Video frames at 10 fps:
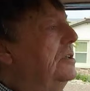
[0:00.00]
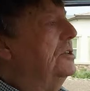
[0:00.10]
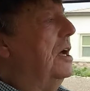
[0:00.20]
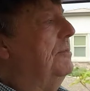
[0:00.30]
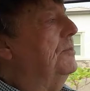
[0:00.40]

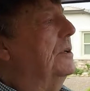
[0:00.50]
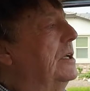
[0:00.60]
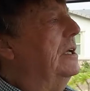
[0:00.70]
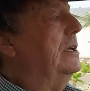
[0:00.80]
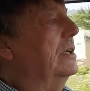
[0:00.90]
shop one
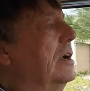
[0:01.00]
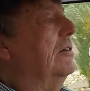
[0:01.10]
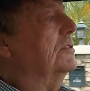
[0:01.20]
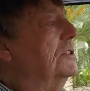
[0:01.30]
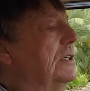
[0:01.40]
day, and
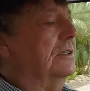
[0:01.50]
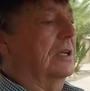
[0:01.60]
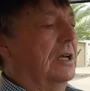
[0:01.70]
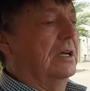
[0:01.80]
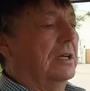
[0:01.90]
all of a sudden,
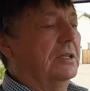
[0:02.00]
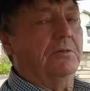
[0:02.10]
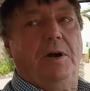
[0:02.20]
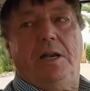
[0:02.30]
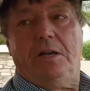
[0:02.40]
the
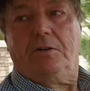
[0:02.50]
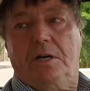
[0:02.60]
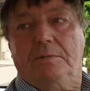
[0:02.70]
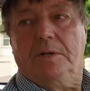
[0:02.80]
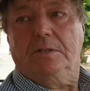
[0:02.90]
radio
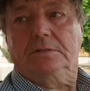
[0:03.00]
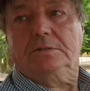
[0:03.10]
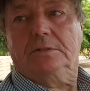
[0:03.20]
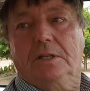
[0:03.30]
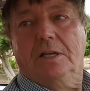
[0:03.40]
come on.
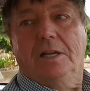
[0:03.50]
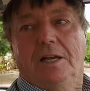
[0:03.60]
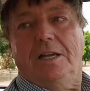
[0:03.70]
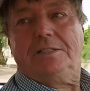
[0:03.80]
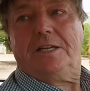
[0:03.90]

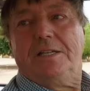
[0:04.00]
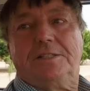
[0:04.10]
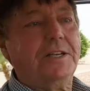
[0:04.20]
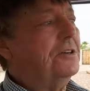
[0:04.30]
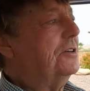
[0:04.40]
He said it
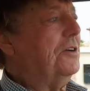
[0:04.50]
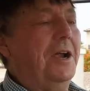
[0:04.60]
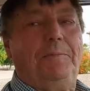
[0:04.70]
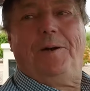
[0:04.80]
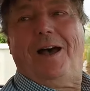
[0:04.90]
scared the
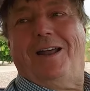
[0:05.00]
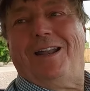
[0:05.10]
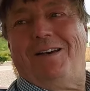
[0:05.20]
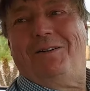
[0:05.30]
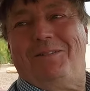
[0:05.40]
crap out of him.